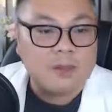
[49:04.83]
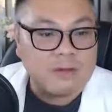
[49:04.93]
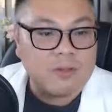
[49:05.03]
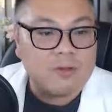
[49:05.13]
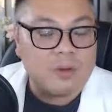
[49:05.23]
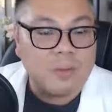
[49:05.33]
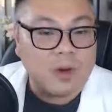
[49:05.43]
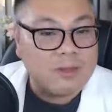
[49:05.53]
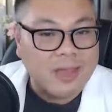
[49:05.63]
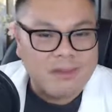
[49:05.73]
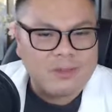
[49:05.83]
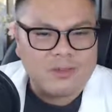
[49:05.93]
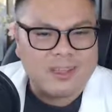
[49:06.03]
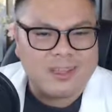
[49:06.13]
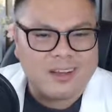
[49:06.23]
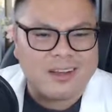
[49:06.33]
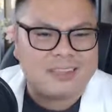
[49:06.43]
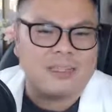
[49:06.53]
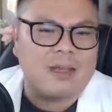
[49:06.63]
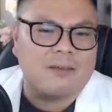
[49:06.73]
You have to do your part. You have to do the
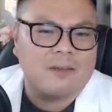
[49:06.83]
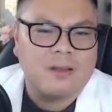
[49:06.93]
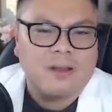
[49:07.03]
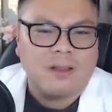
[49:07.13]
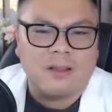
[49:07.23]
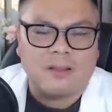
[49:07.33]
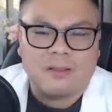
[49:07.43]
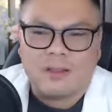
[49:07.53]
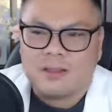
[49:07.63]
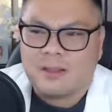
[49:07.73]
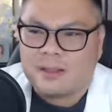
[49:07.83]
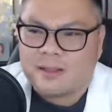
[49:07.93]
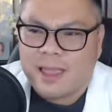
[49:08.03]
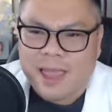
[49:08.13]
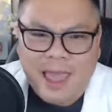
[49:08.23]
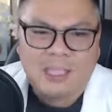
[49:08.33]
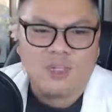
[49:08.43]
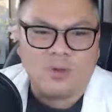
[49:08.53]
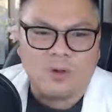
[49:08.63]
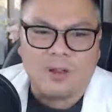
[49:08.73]
dirty stuff. The
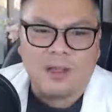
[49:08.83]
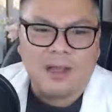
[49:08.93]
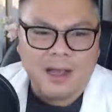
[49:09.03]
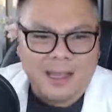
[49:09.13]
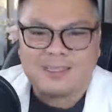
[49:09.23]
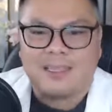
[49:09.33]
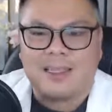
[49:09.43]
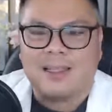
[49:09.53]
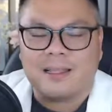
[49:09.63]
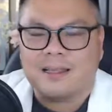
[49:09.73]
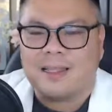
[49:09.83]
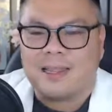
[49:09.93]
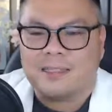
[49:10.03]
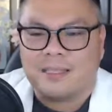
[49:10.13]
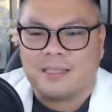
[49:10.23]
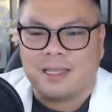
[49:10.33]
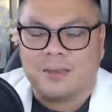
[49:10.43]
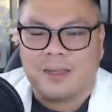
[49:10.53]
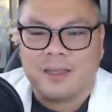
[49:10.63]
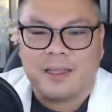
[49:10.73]
actual hustling, ladies and
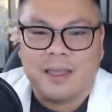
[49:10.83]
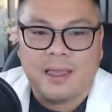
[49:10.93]
gentlemen.